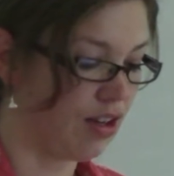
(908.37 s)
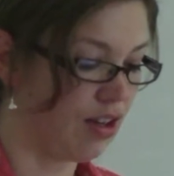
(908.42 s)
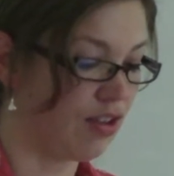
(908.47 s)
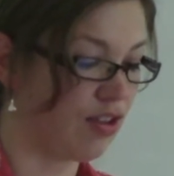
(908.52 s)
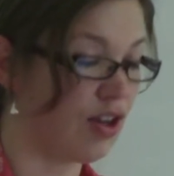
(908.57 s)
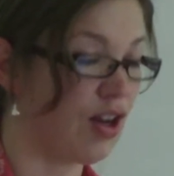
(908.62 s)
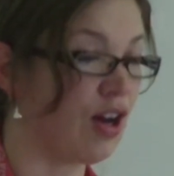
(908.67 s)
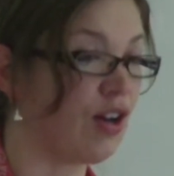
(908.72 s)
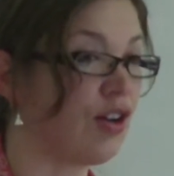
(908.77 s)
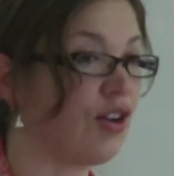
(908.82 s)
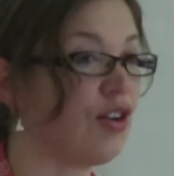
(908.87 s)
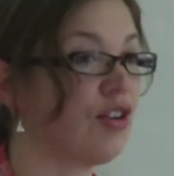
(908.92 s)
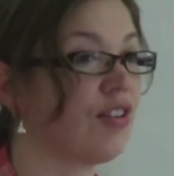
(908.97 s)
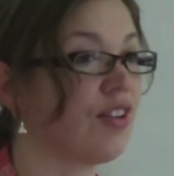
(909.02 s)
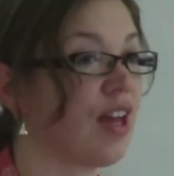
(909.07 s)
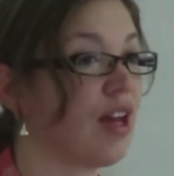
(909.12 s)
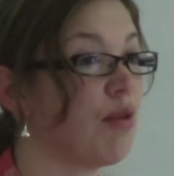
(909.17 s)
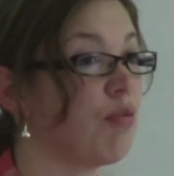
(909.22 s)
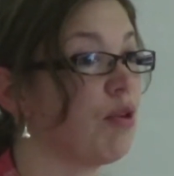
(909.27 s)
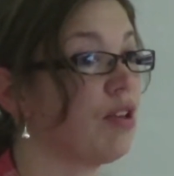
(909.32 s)
The auditors
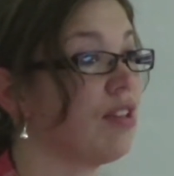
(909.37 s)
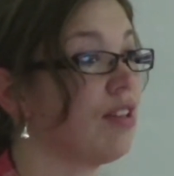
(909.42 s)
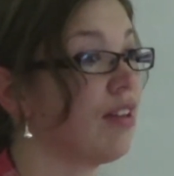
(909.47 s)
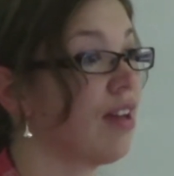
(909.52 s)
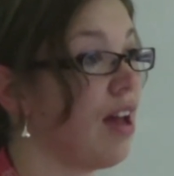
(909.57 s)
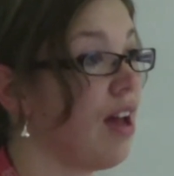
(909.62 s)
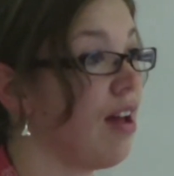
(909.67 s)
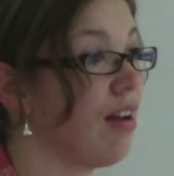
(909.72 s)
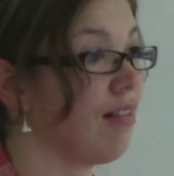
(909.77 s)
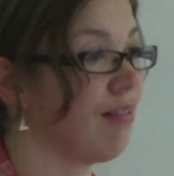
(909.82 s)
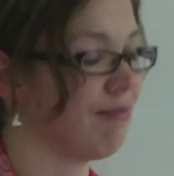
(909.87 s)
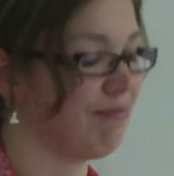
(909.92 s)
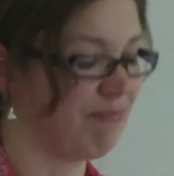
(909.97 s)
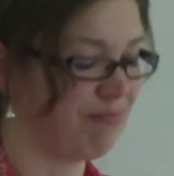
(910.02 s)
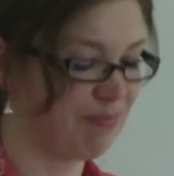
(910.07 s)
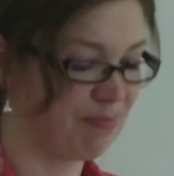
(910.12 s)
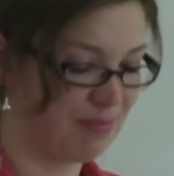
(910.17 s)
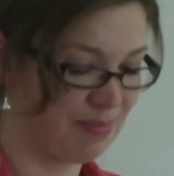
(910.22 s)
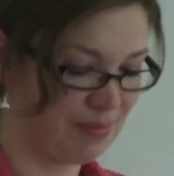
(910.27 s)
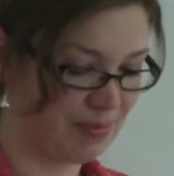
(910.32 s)
came once again
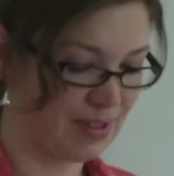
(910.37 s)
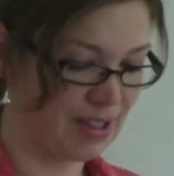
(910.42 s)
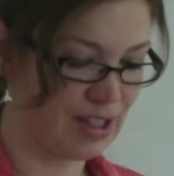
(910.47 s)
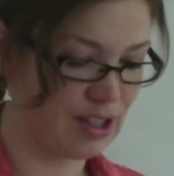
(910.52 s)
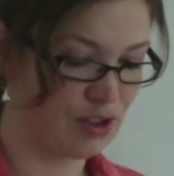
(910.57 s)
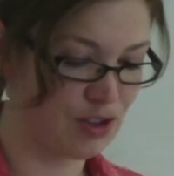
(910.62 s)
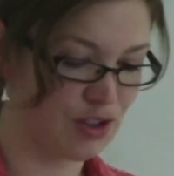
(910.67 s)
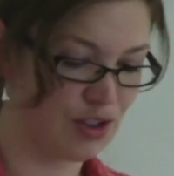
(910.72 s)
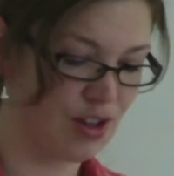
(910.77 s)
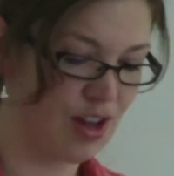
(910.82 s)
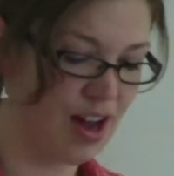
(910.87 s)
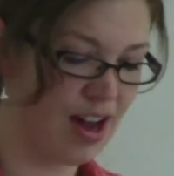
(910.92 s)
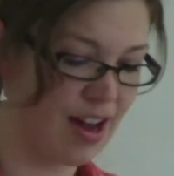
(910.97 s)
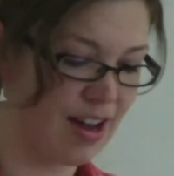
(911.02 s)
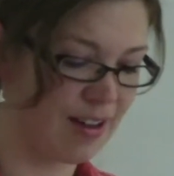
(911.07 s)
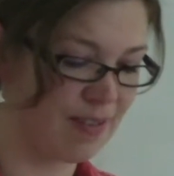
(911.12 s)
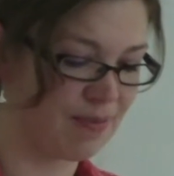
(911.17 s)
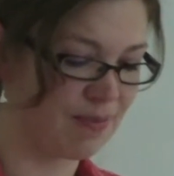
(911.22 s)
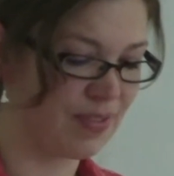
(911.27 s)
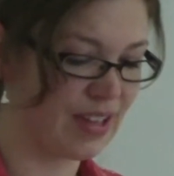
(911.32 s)
in
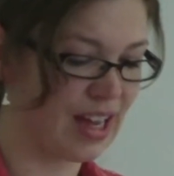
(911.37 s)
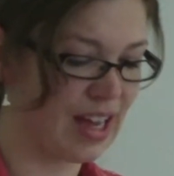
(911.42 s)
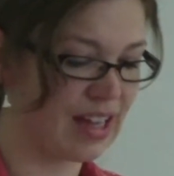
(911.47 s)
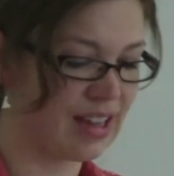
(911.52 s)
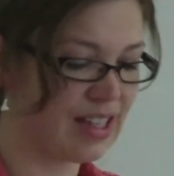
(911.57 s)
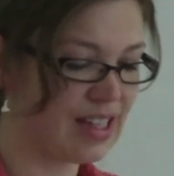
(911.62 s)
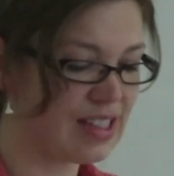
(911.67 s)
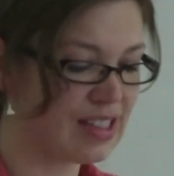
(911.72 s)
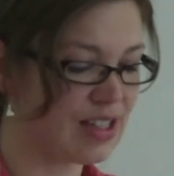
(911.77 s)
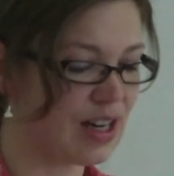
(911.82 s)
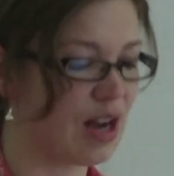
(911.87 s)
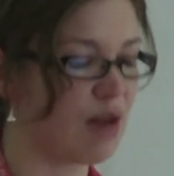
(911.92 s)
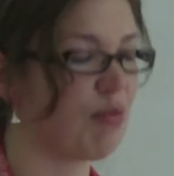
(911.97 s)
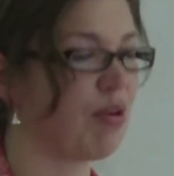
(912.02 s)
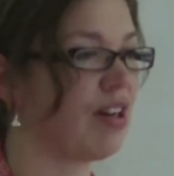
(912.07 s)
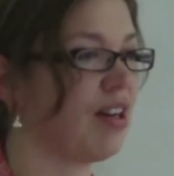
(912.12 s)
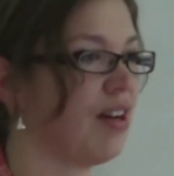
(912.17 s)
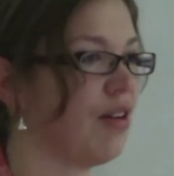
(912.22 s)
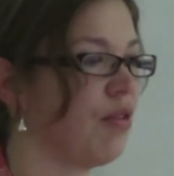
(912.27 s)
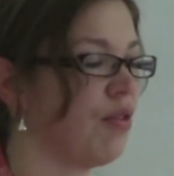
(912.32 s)
July, and this time
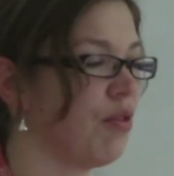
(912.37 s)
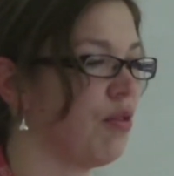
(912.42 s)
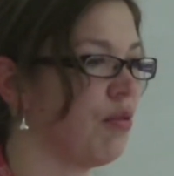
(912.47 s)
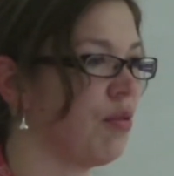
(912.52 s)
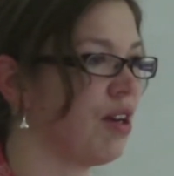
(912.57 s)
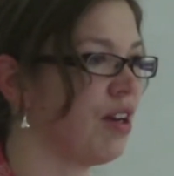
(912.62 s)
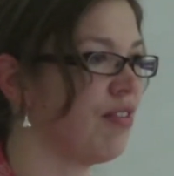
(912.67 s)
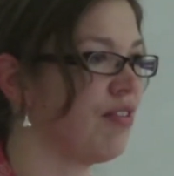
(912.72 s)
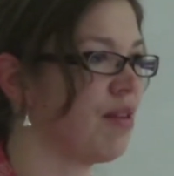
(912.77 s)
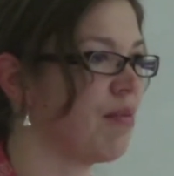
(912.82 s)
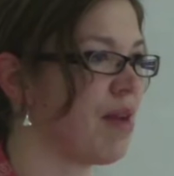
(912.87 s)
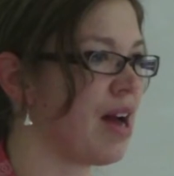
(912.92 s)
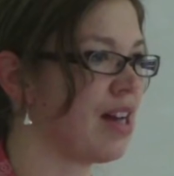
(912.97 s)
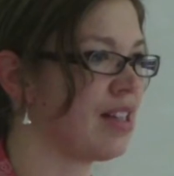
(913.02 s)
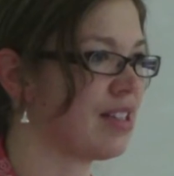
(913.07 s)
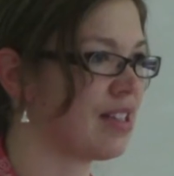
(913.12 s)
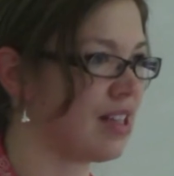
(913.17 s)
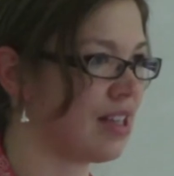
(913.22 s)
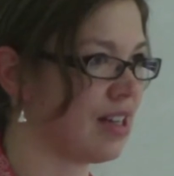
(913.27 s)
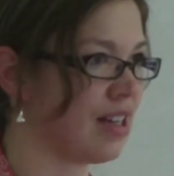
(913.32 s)
one of them
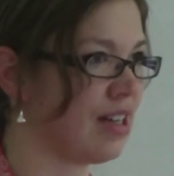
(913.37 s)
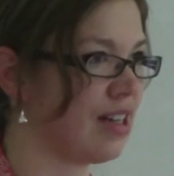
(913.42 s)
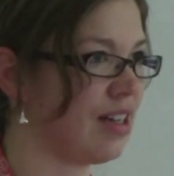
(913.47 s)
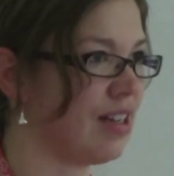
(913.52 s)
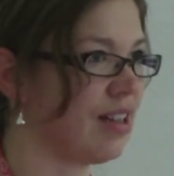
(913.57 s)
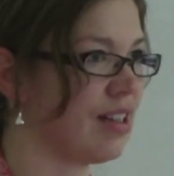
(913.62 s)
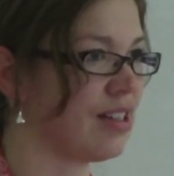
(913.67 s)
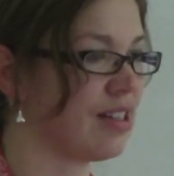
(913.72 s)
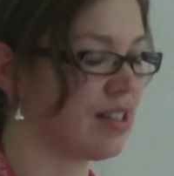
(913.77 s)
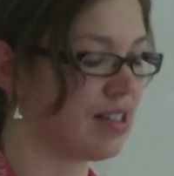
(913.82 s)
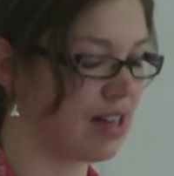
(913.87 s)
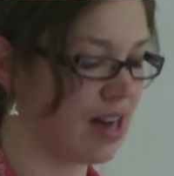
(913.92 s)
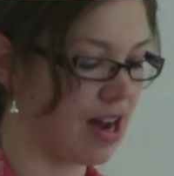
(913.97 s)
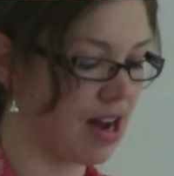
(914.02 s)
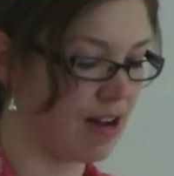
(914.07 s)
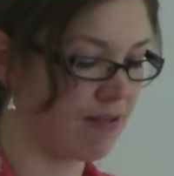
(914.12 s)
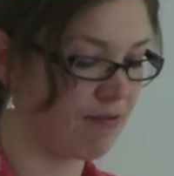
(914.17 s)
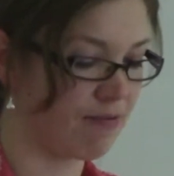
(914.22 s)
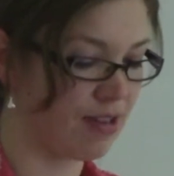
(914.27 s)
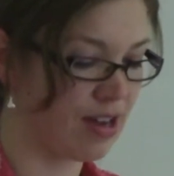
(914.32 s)
asked the
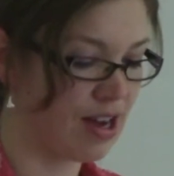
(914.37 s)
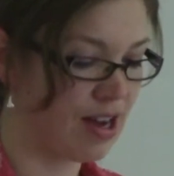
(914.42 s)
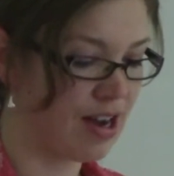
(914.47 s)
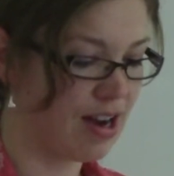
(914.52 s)
staff